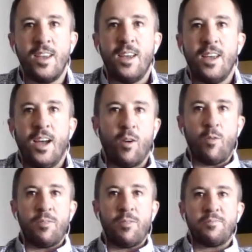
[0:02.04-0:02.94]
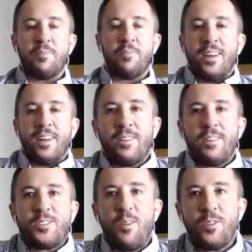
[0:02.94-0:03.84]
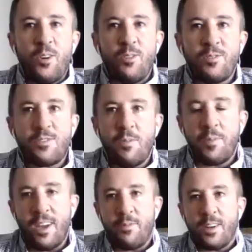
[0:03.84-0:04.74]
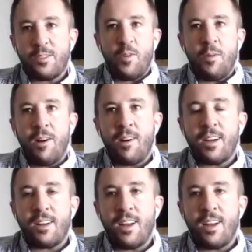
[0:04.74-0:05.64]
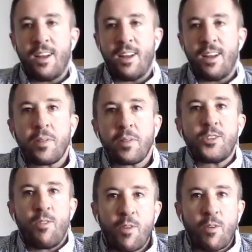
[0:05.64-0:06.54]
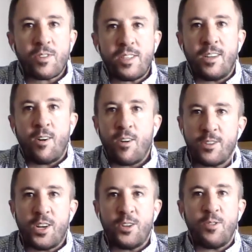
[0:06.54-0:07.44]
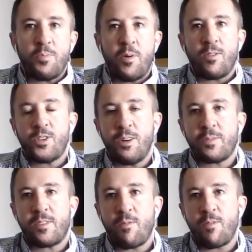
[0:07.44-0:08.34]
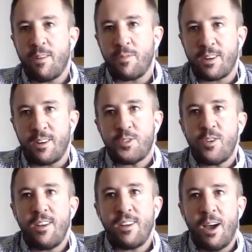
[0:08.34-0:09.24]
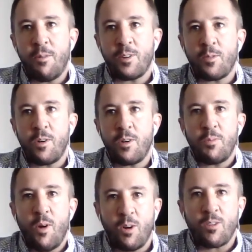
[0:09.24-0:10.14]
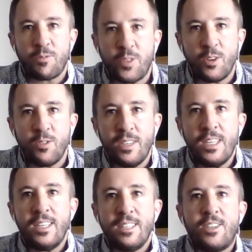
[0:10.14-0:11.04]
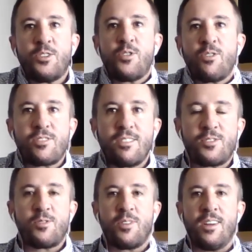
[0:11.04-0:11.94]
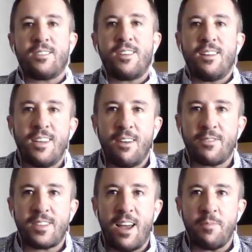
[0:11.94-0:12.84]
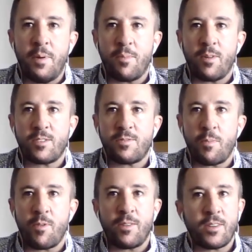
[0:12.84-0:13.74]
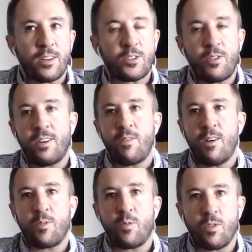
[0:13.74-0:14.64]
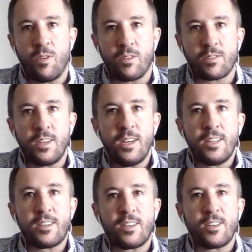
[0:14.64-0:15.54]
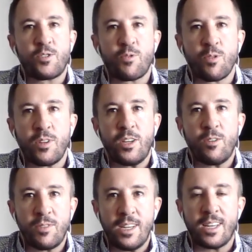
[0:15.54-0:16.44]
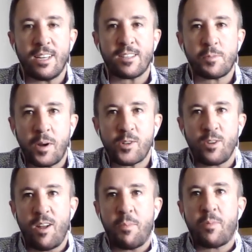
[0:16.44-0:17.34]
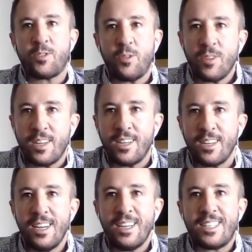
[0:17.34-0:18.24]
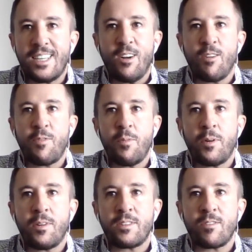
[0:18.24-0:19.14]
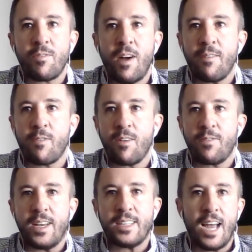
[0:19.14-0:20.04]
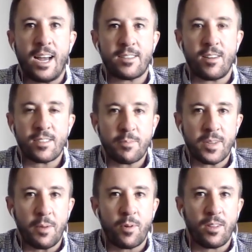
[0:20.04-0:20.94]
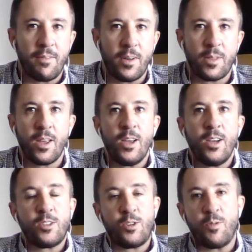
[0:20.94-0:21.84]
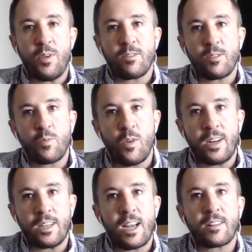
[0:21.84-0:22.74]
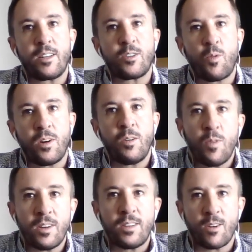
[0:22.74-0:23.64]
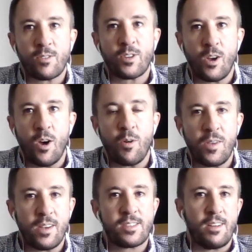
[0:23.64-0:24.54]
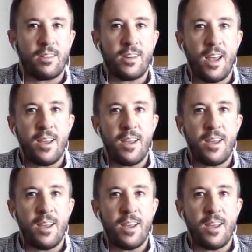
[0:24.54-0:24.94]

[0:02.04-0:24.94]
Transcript: Hello, everyone. My name is Darby Jones from EF Explore America, and I have the pleasure of overseeing our educational partnerships around the country. I want to welcome all of you, teachers and students and EF staff members from around the country and around the world, to this truly unique and special opportunity to hear from a survivor of the attacks on September 11th, 2001, exactly 21 years ago this Sunday.